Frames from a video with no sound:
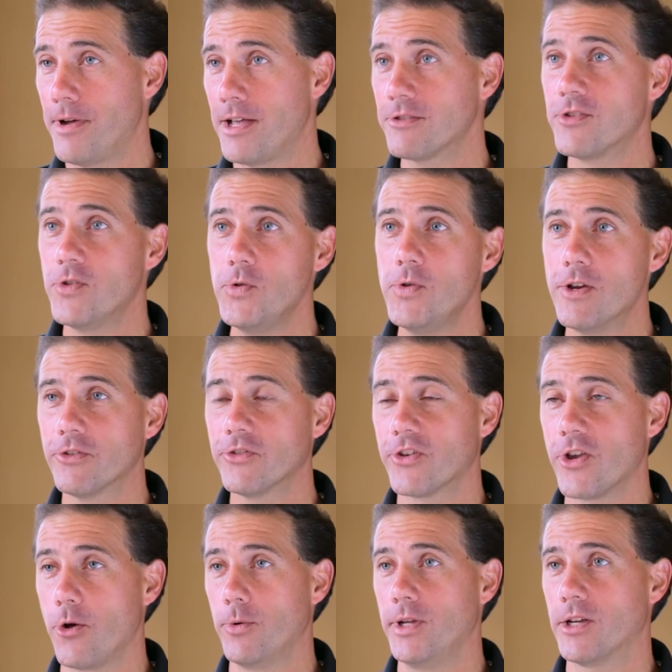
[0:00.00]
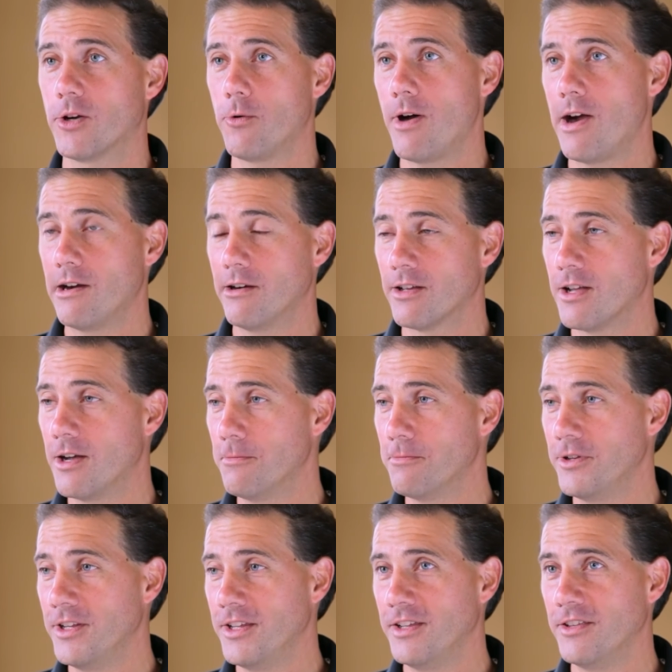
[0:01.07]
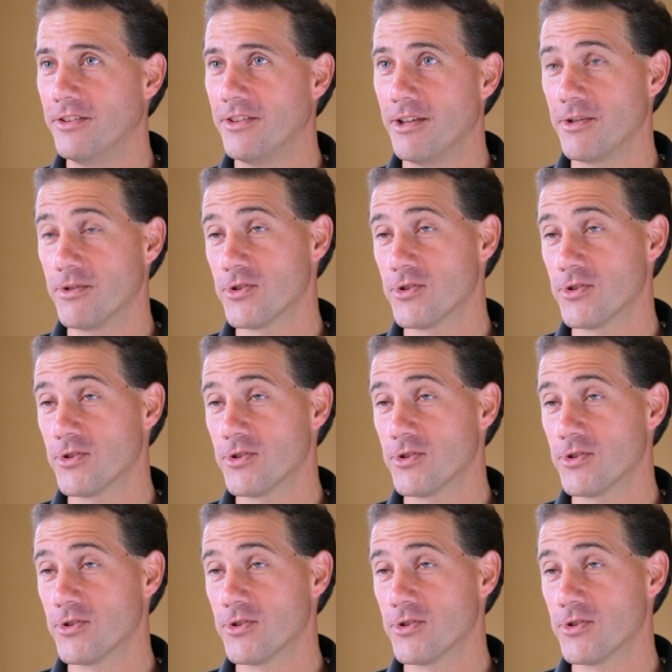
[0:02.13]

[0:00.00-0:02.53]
About 2 years ago, we acquired a company that